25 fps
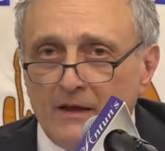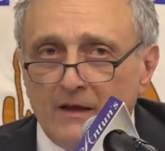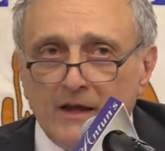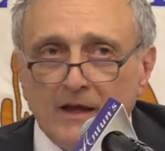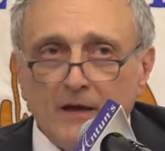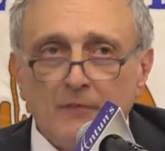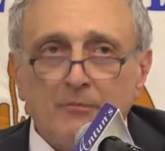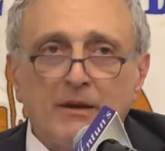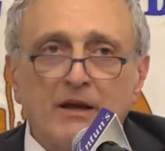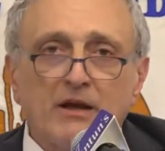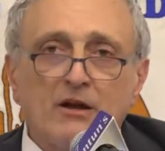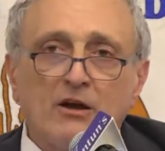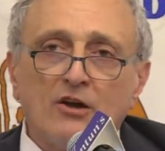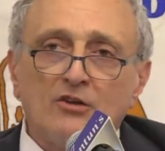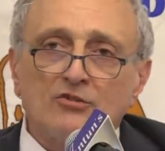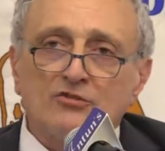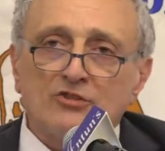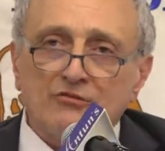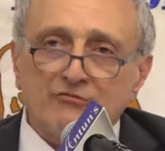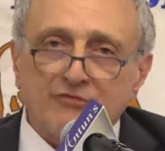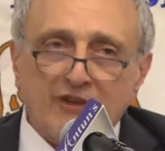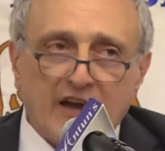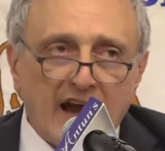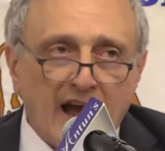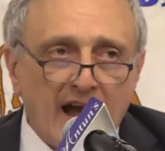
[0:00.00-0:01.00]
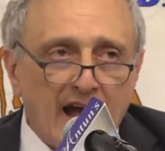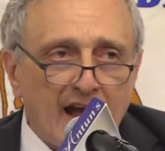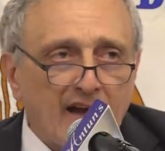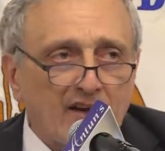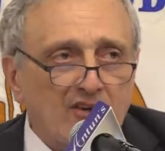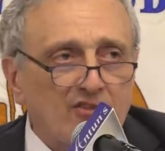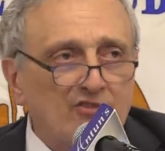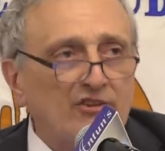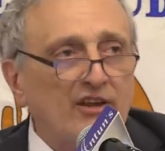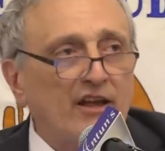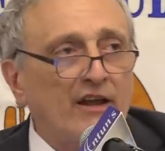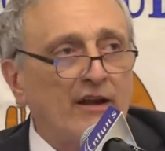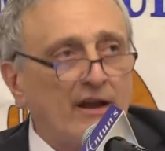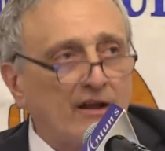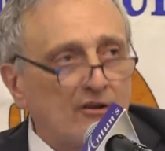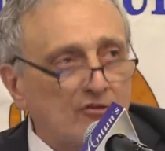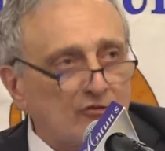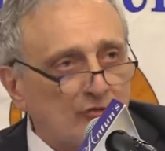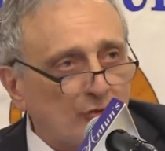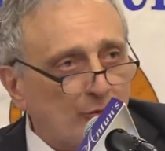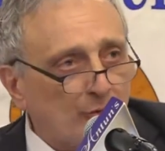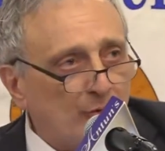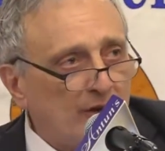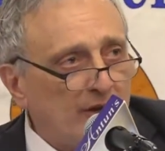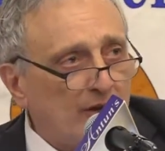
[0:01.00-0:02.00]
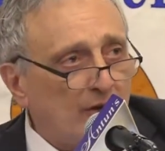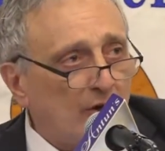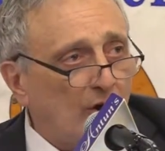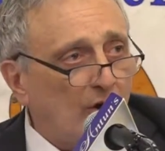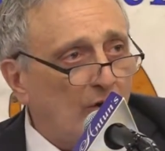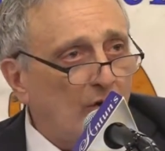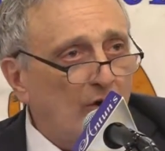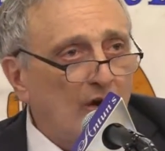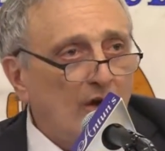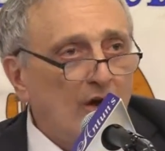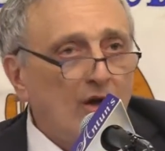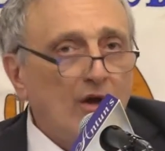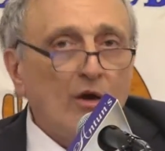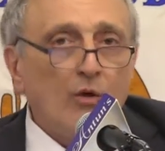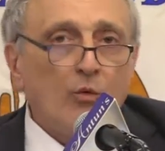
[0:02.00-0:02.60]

And because of Cox and Astorino,